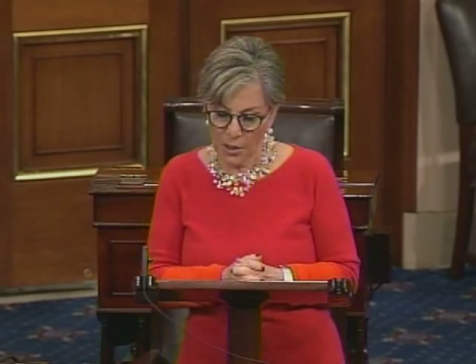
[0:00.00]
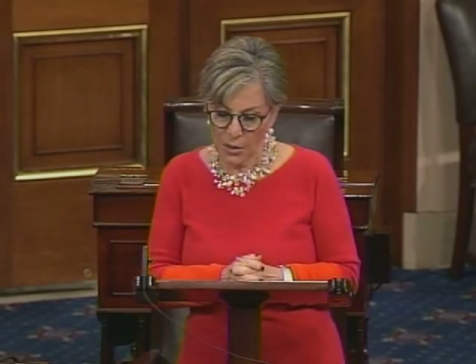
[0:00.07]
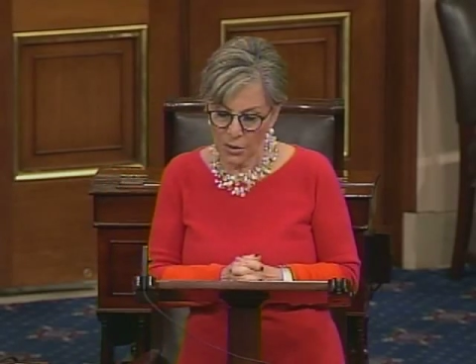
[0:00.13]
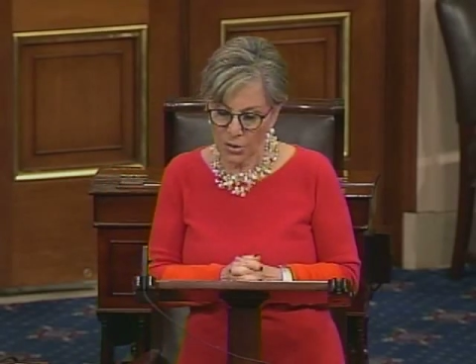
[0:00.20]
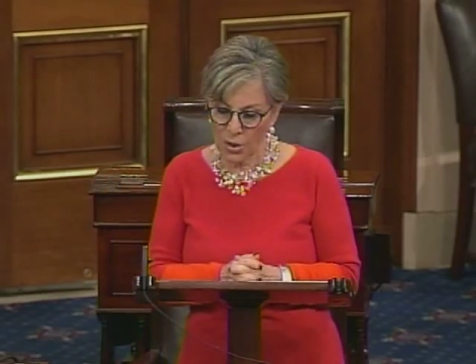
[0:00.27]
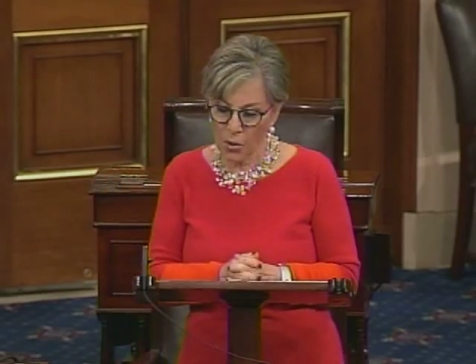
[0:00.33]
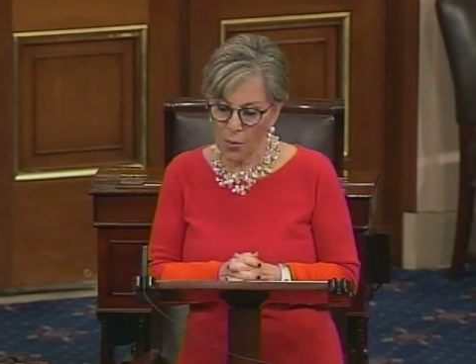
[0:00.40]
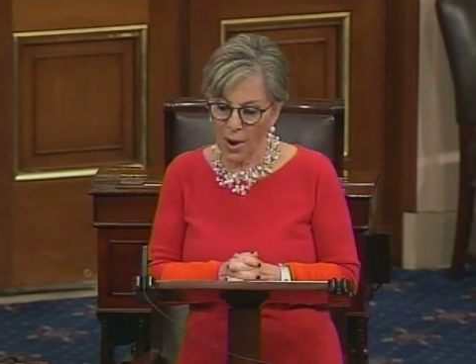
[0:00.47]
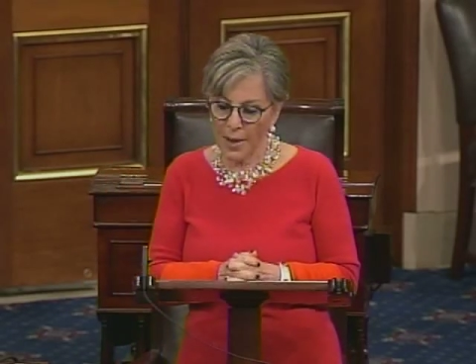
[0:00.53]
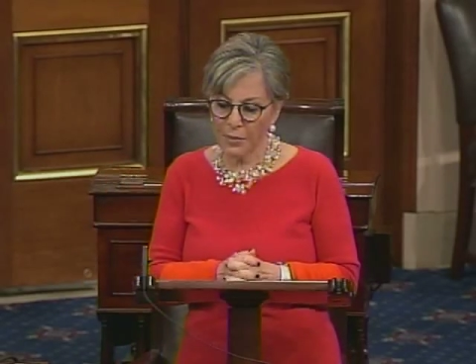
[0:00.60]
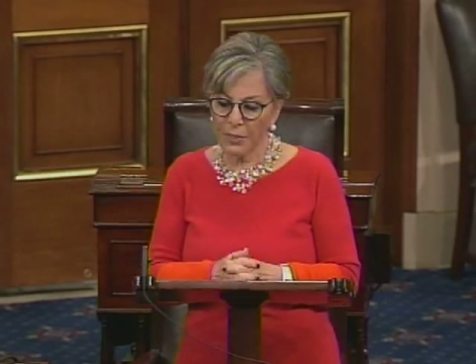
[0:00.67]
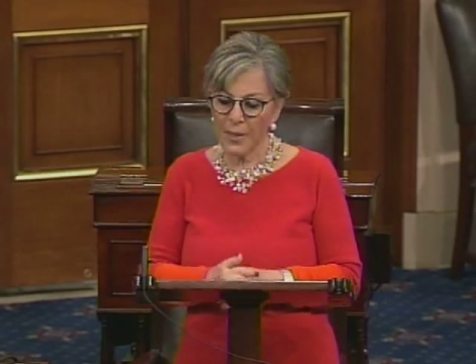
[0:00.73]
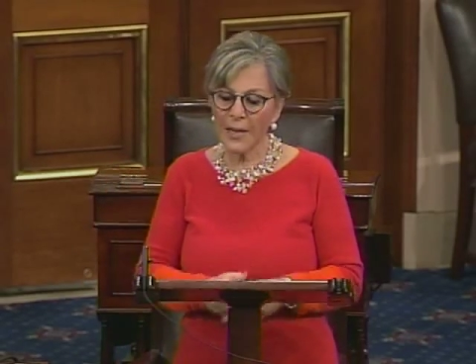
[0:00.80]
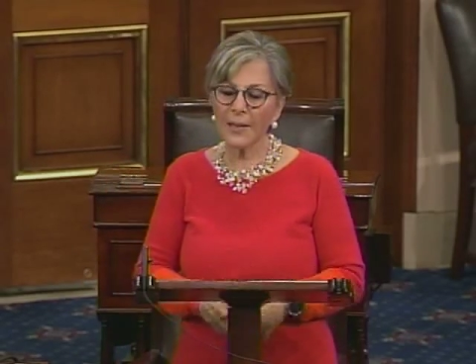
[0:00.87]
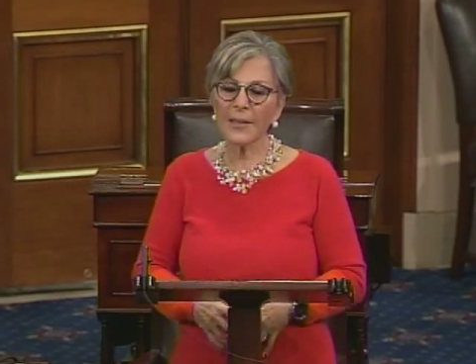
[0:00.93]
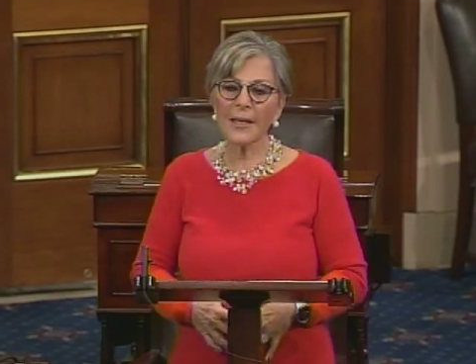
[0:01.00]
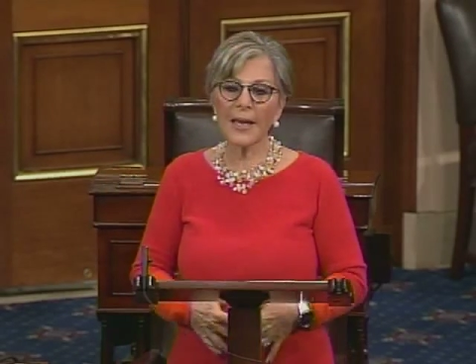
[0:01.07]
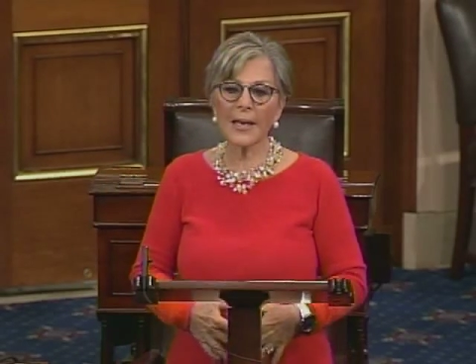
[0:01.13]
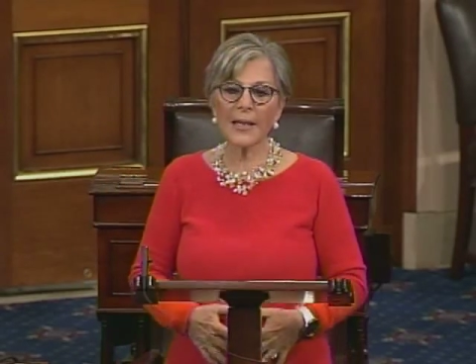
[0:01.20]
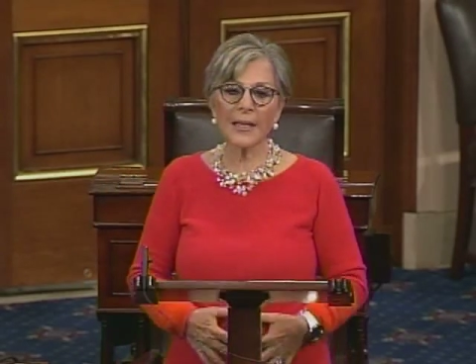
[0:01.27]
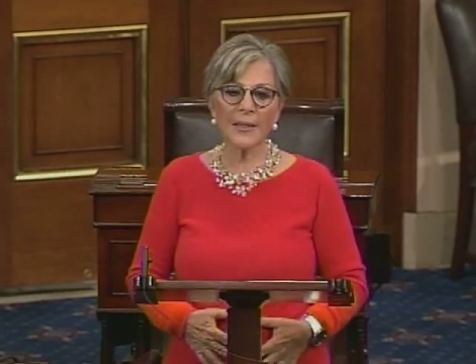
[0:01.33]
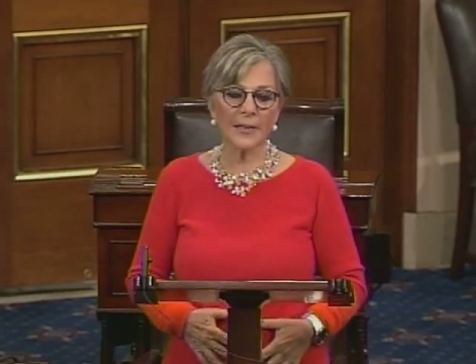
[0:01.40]
So I think at the
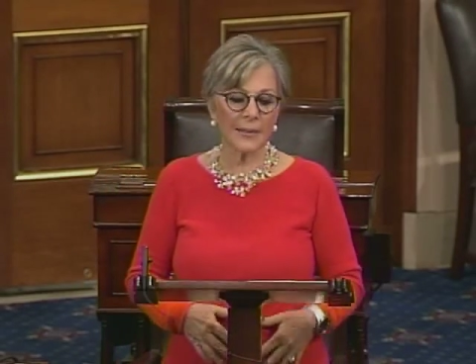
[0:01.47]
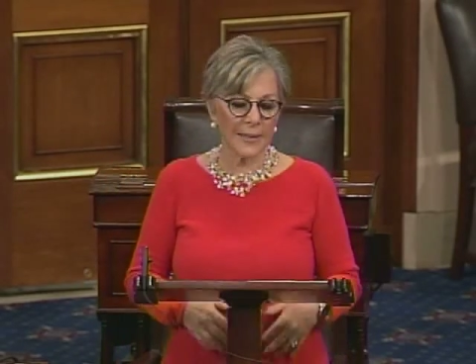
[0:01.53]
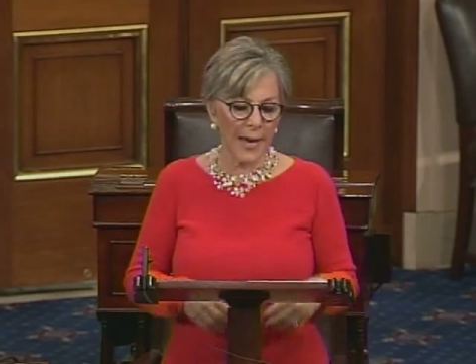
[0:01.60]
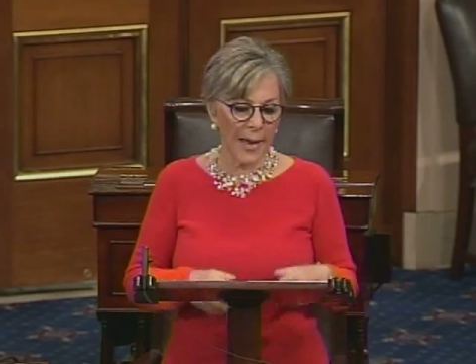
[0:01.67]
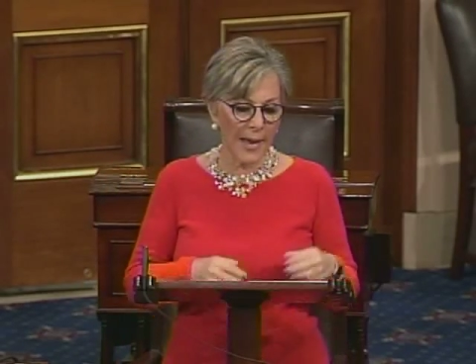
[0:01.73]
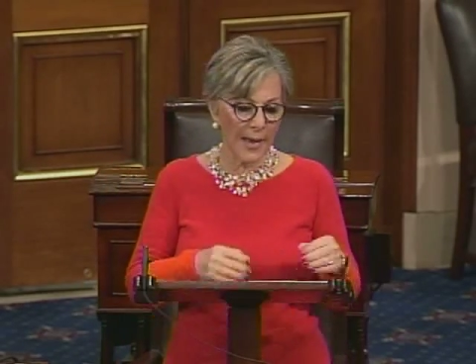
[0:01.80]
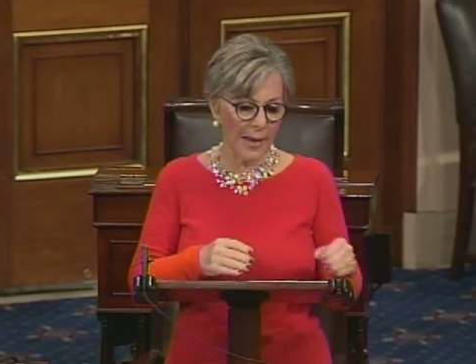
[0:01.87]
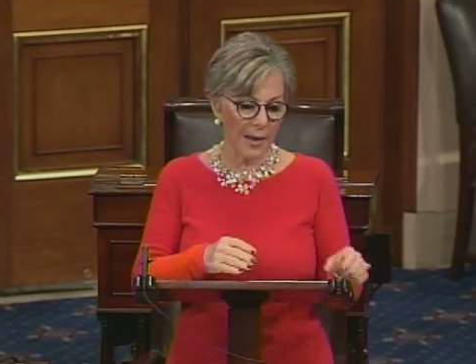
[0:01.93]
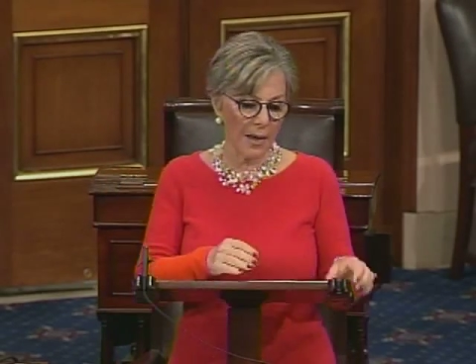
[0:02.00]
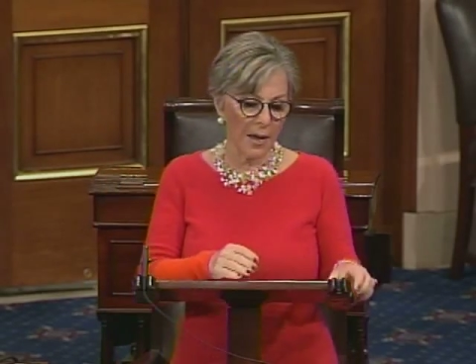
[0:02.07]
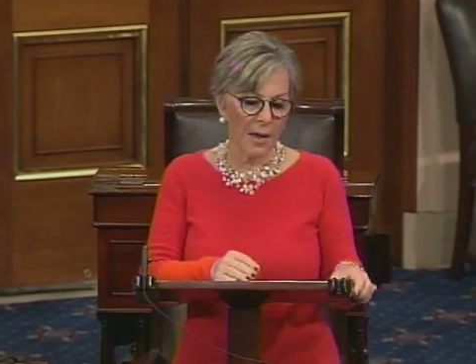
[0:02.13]
end of the day,